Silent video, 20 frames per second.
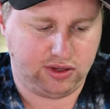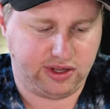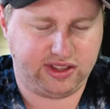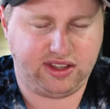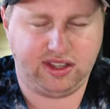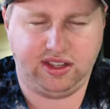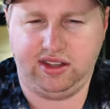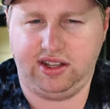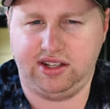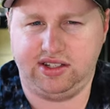I
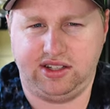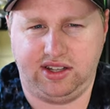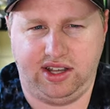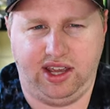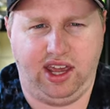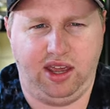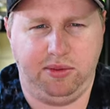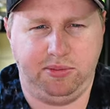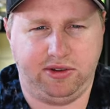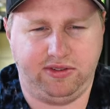think there's a
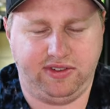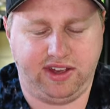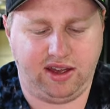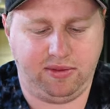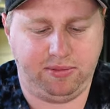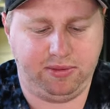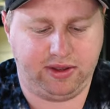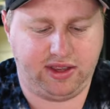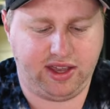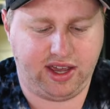heap of
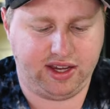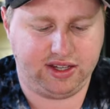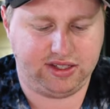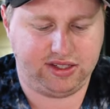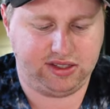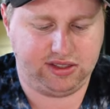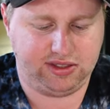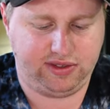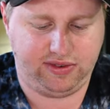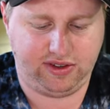
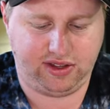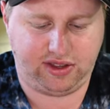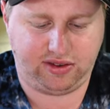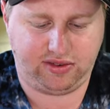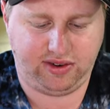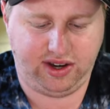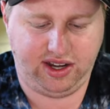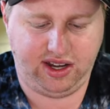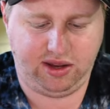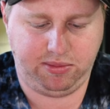applications for
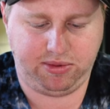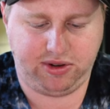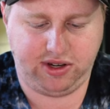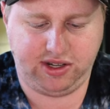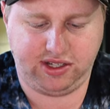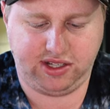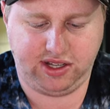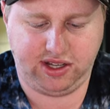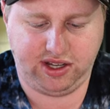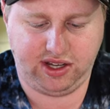3D
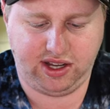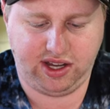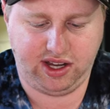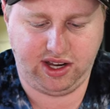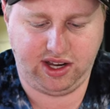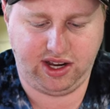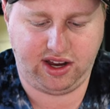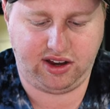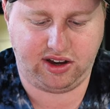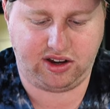printing
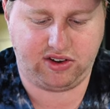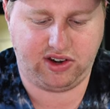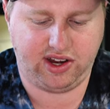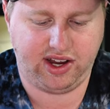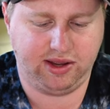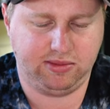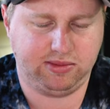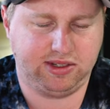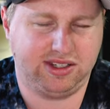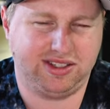in our
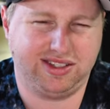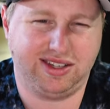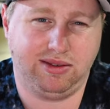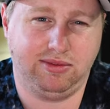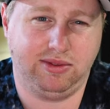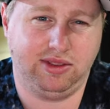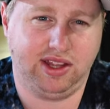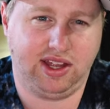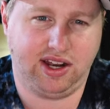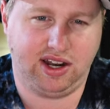aquariums. It's
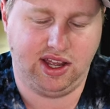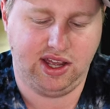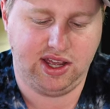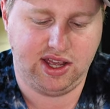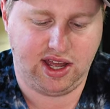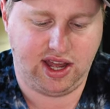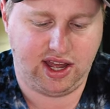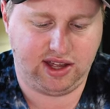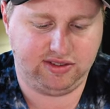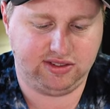something that
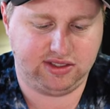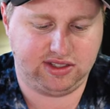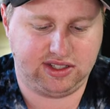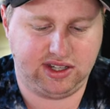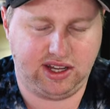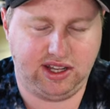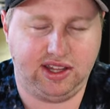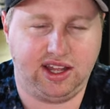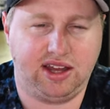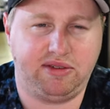I haven't
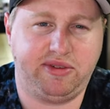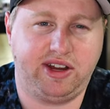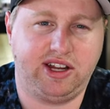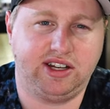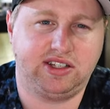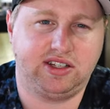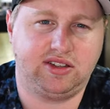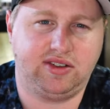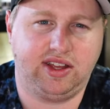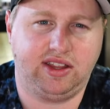seen that
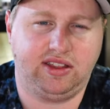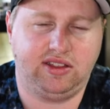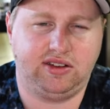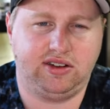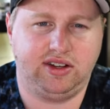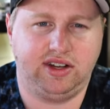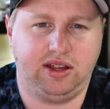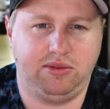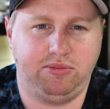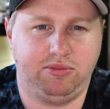much, so I
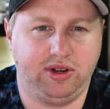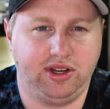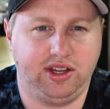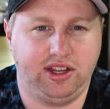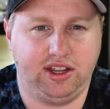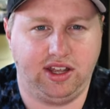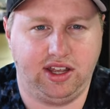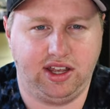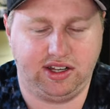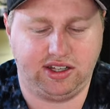thought I'd
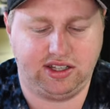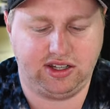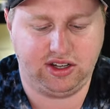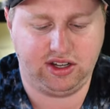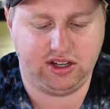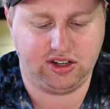bring it to